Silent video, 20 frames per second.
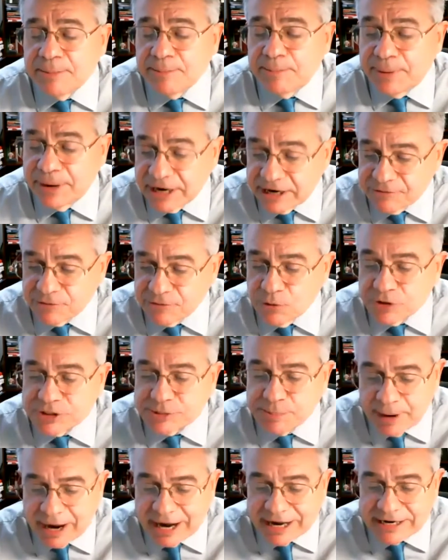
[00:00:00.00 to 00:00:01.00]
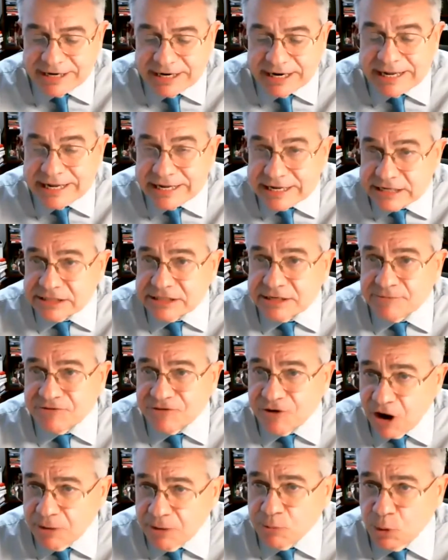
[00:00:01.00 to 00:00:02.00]
But of course, Biden is
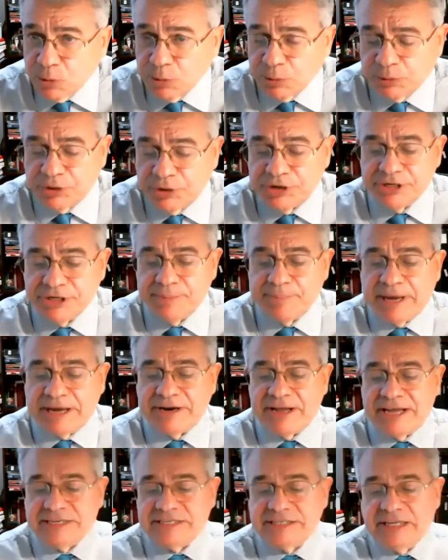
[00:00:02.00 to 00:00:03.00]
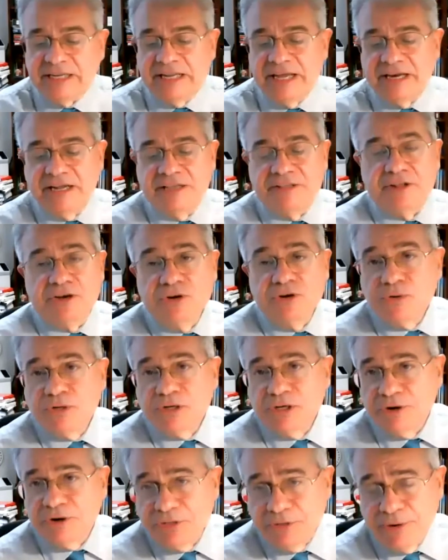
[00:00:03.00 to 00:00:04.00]
far more worried about escalating the
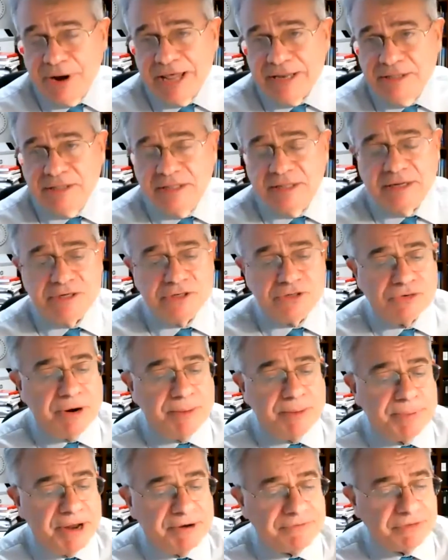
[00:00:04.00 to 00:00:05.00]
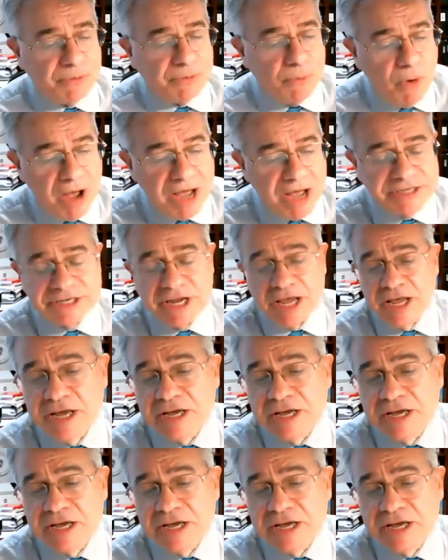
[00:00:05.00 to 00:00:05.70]
nuclear threat than Trump ever was.